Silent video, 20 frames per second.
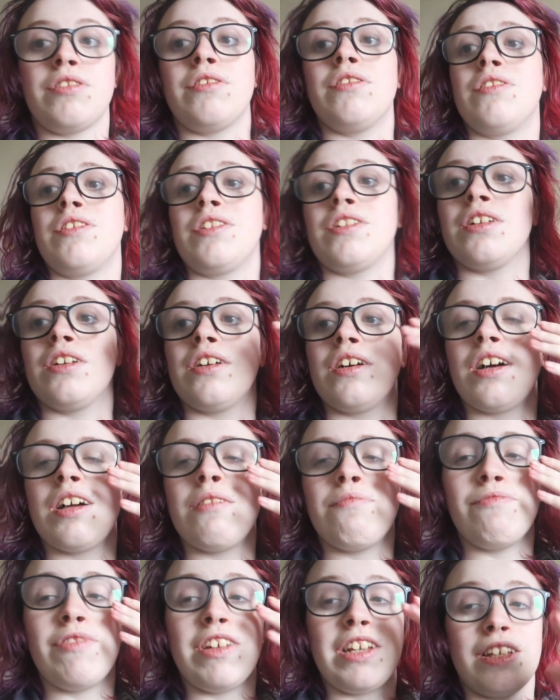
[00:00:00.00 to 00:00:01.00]
going a lot.
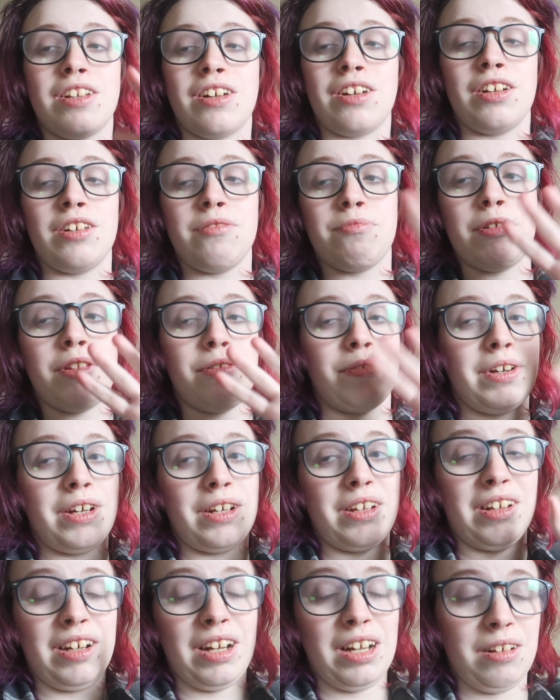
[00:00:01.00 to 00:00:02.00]
I'm really tired, by the
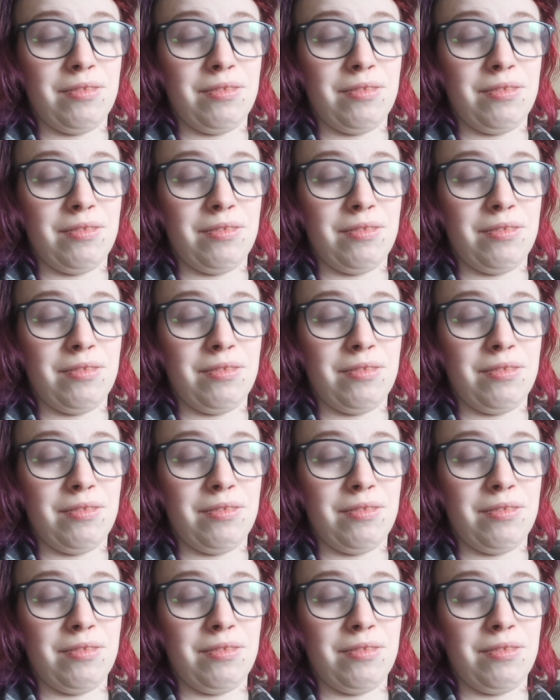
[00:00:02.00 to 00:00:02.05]
way.